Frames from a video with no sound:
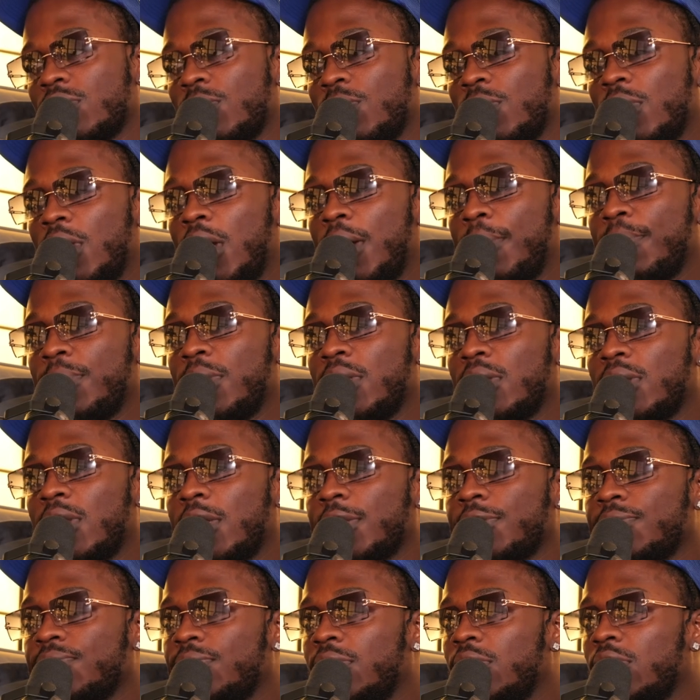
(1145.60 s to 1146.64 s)
someone like me
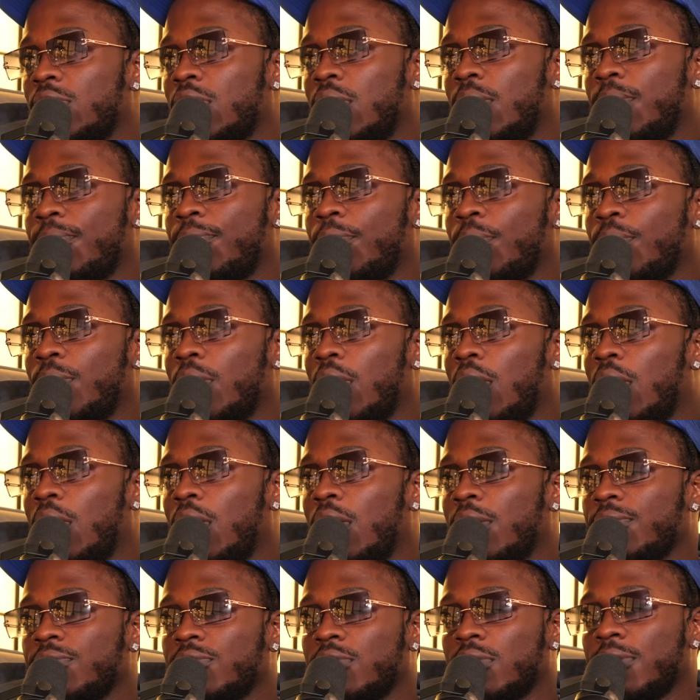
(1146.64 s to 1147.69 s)
that's really come from the
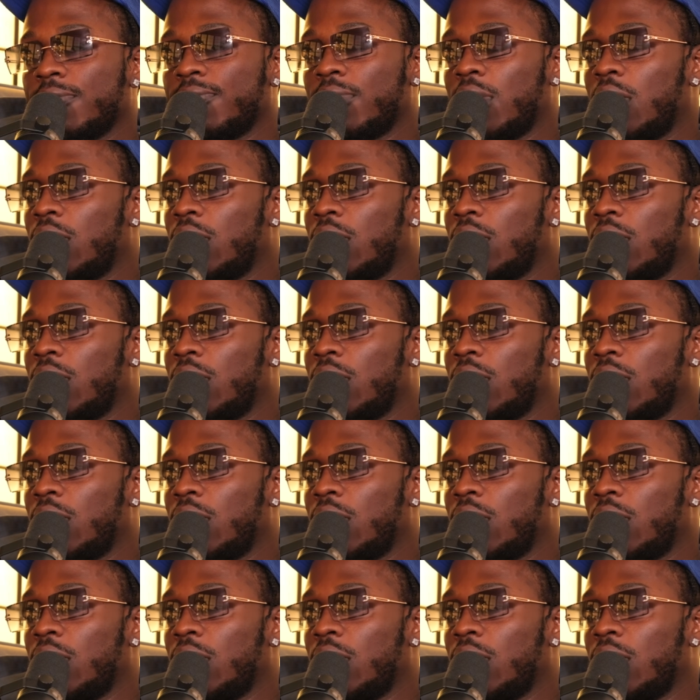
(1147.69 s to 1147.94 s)
art of stuff,